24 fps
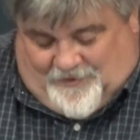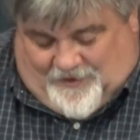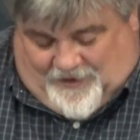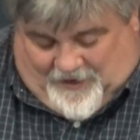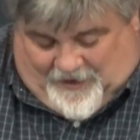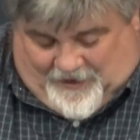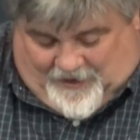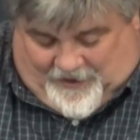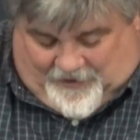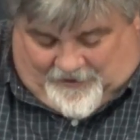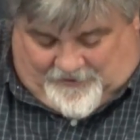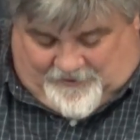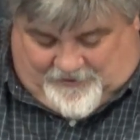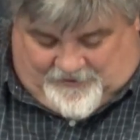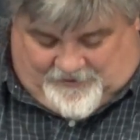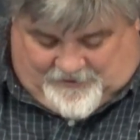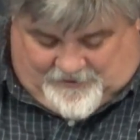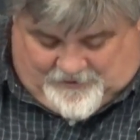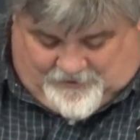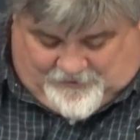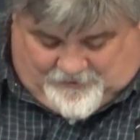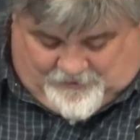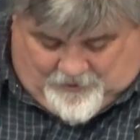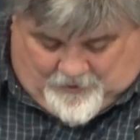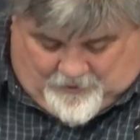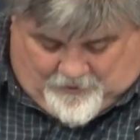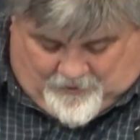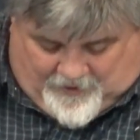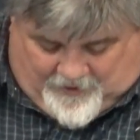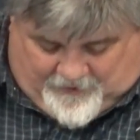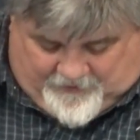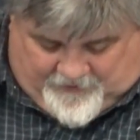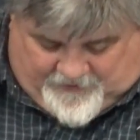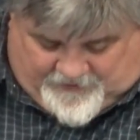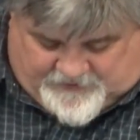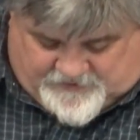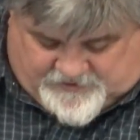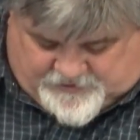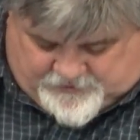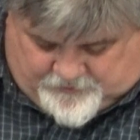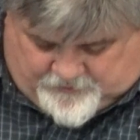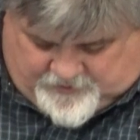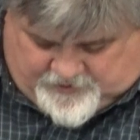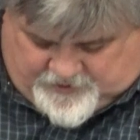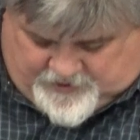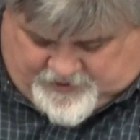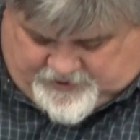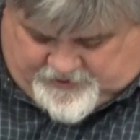And you know how that
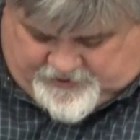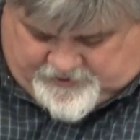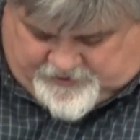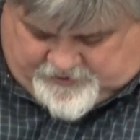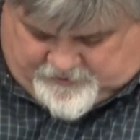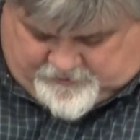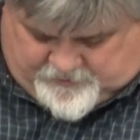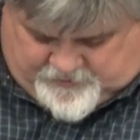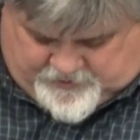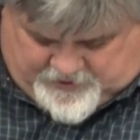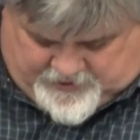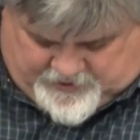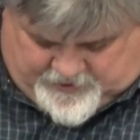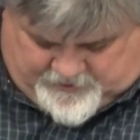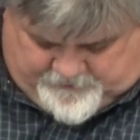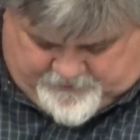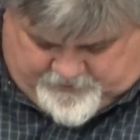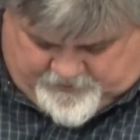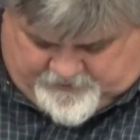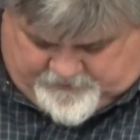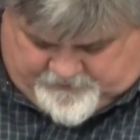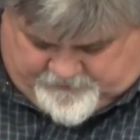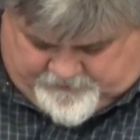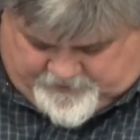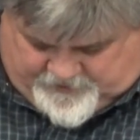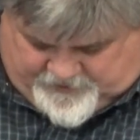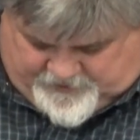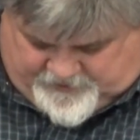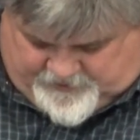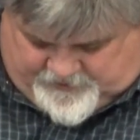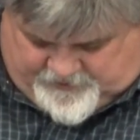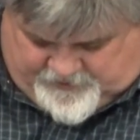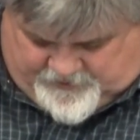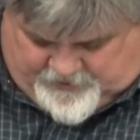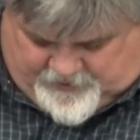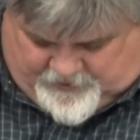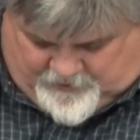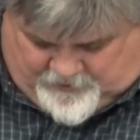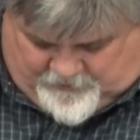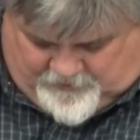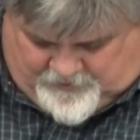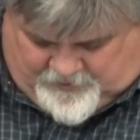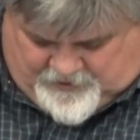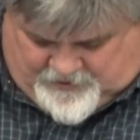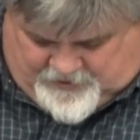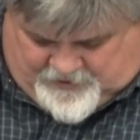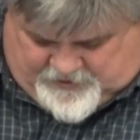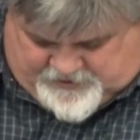story ended, okay? But, but you
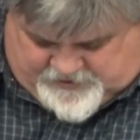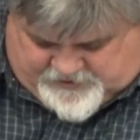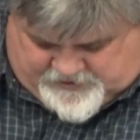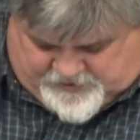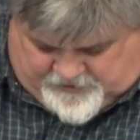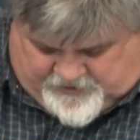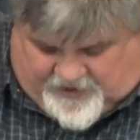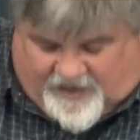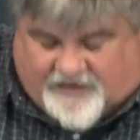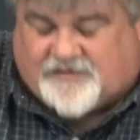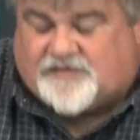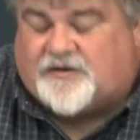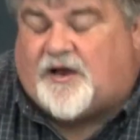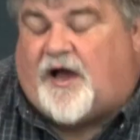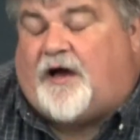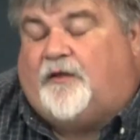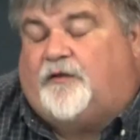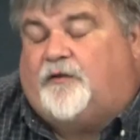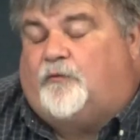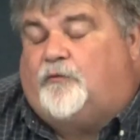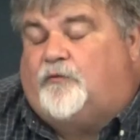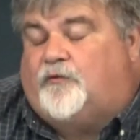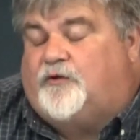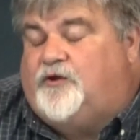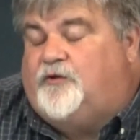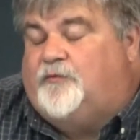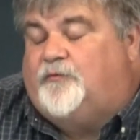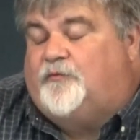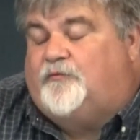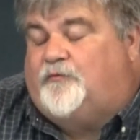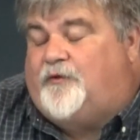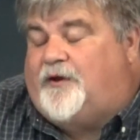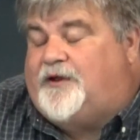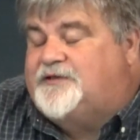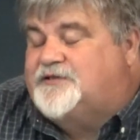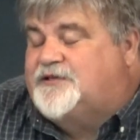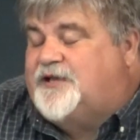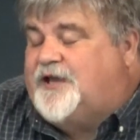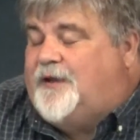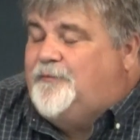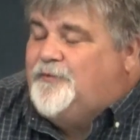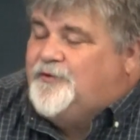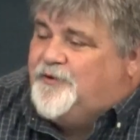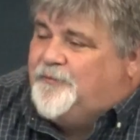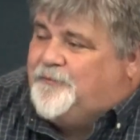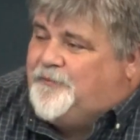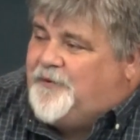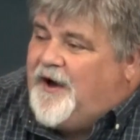know, so that's how the human race
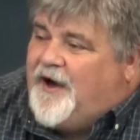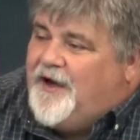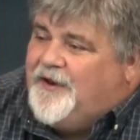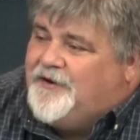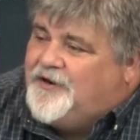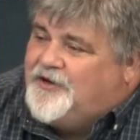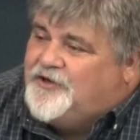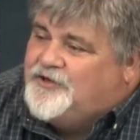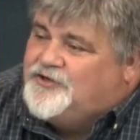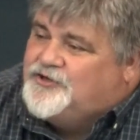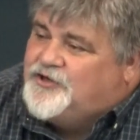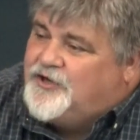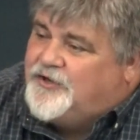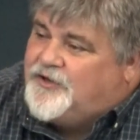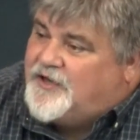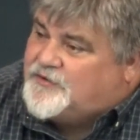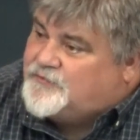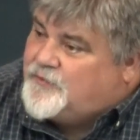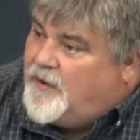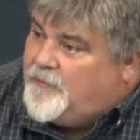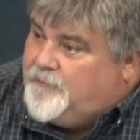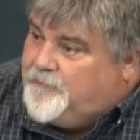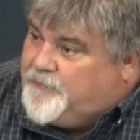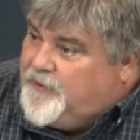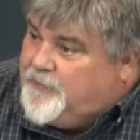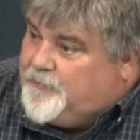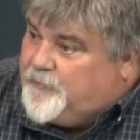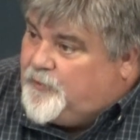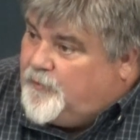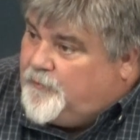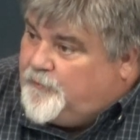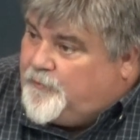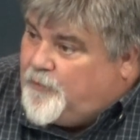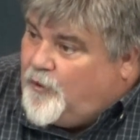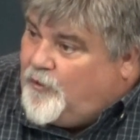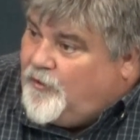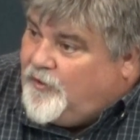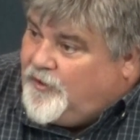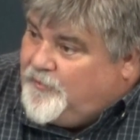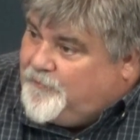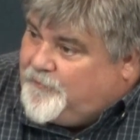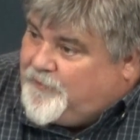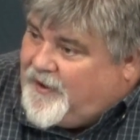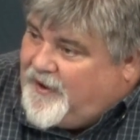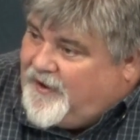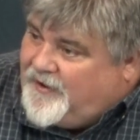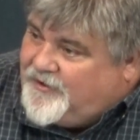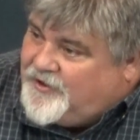came into bondage, and that's why people are born in
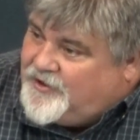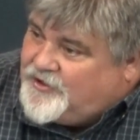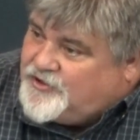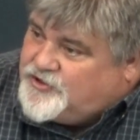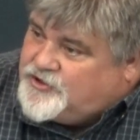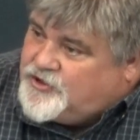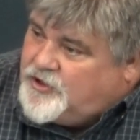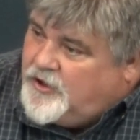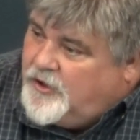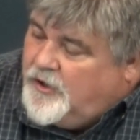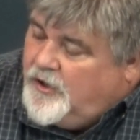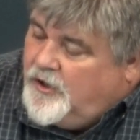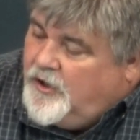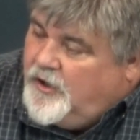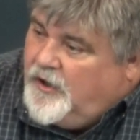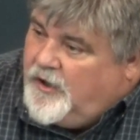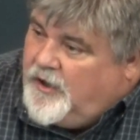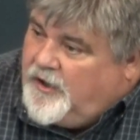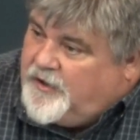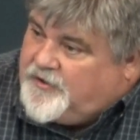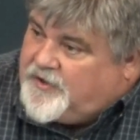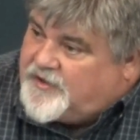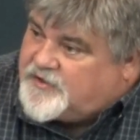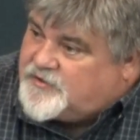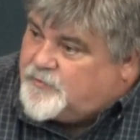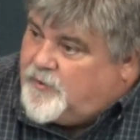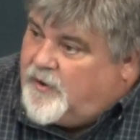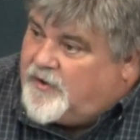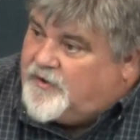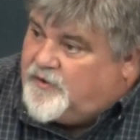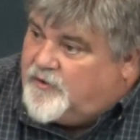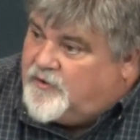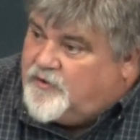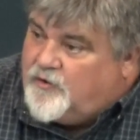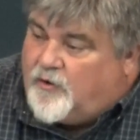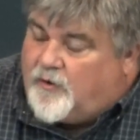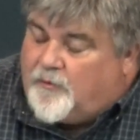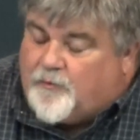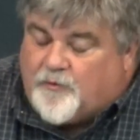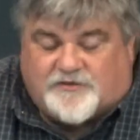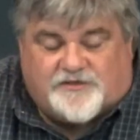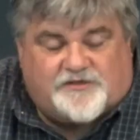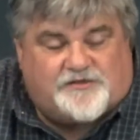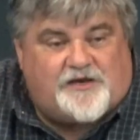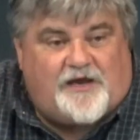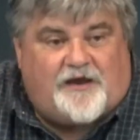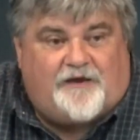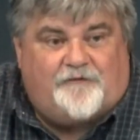bondage, and that's why the normal
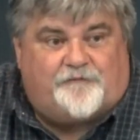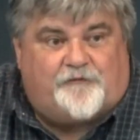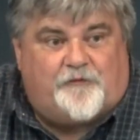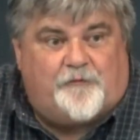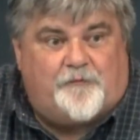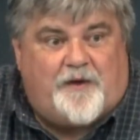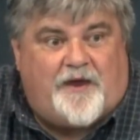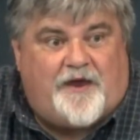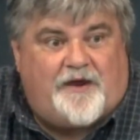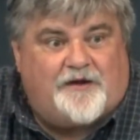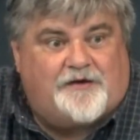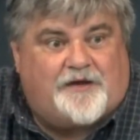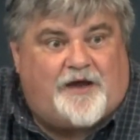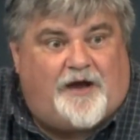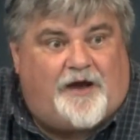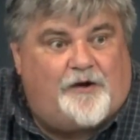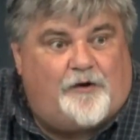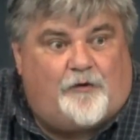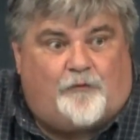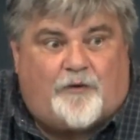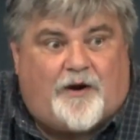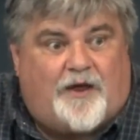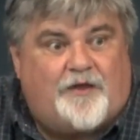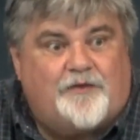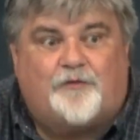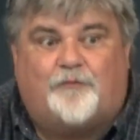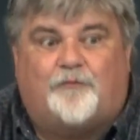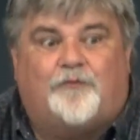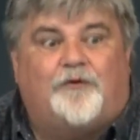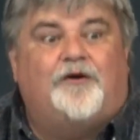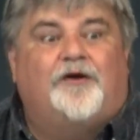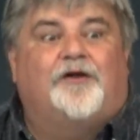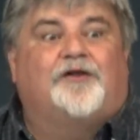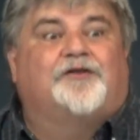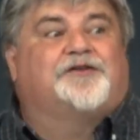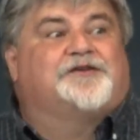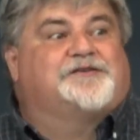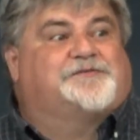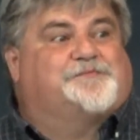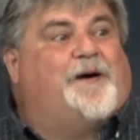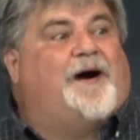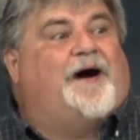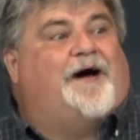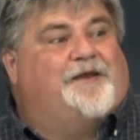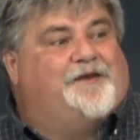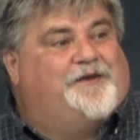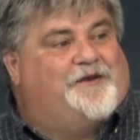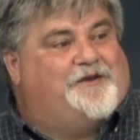state for mankind around the world is
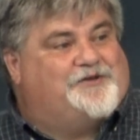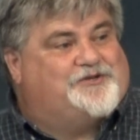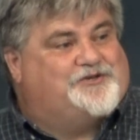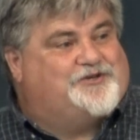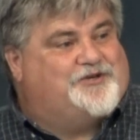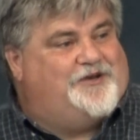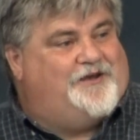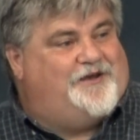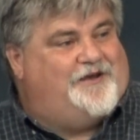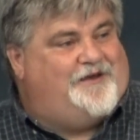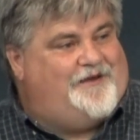bondage.